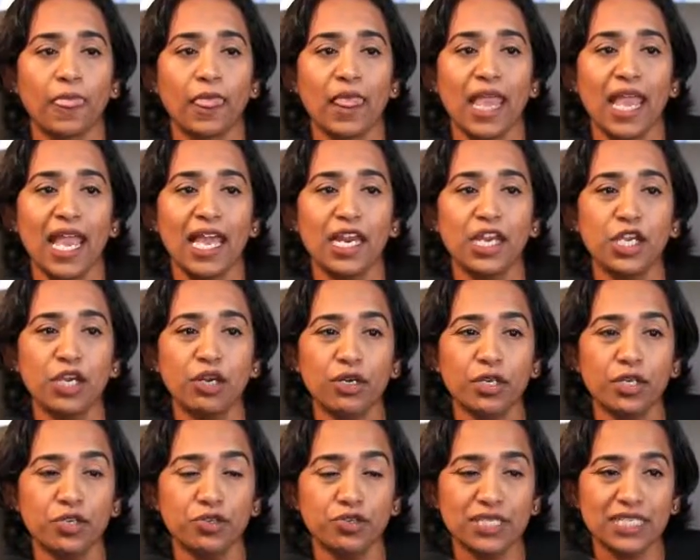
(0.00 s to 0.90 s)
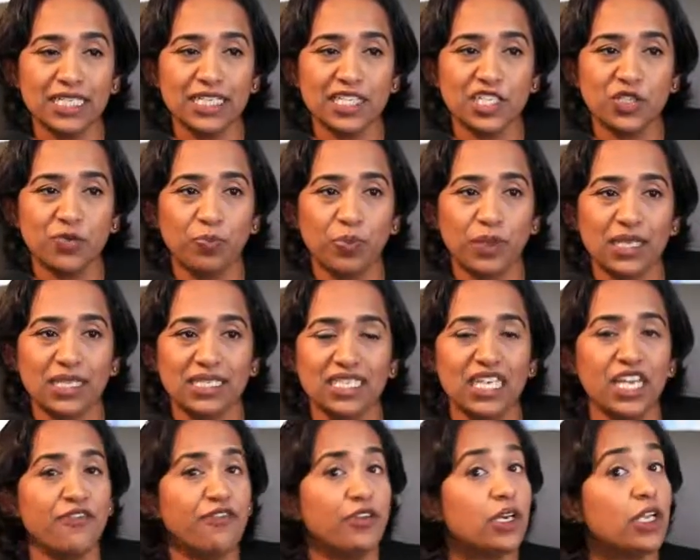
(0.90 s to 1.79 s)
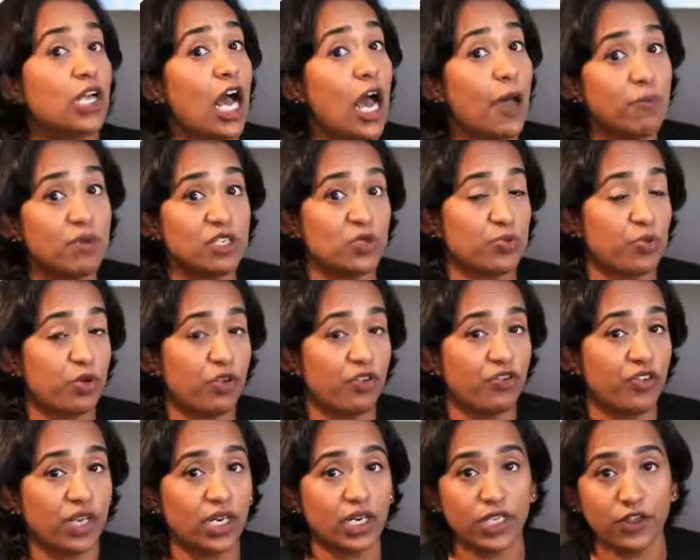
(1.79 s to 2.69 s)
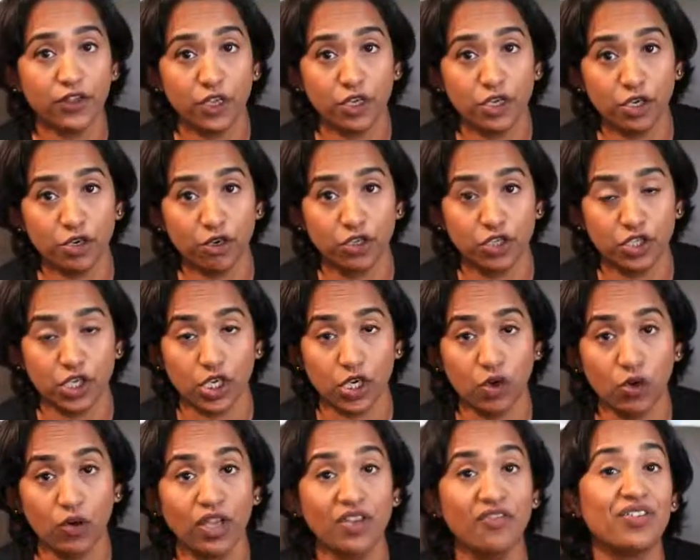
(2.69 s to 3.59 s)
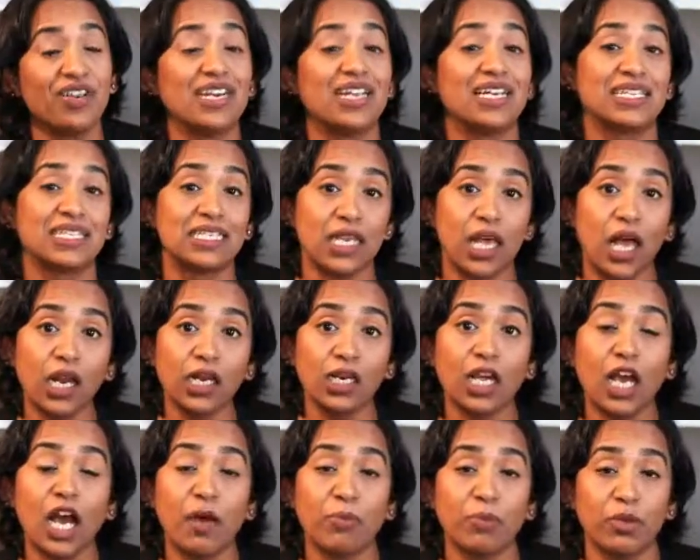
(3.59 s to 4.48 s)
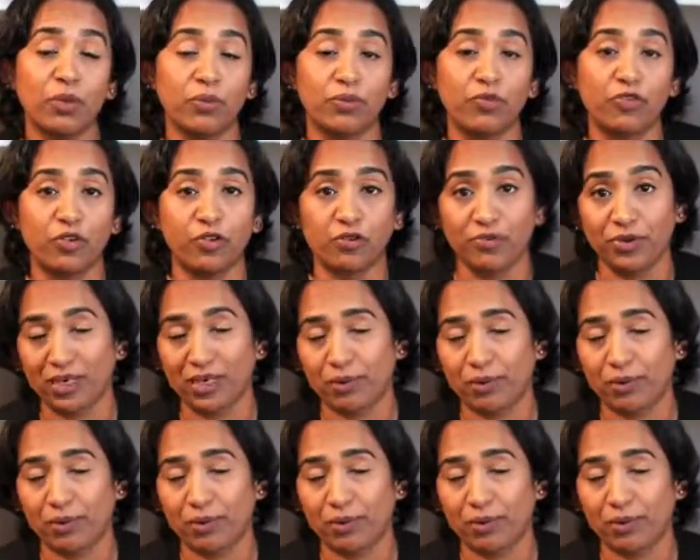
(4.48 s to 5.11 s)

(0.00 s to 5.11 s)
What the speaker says: And here, if you see this plus, if it copies perfectly, then you're good to go. If it does not copy perfectly,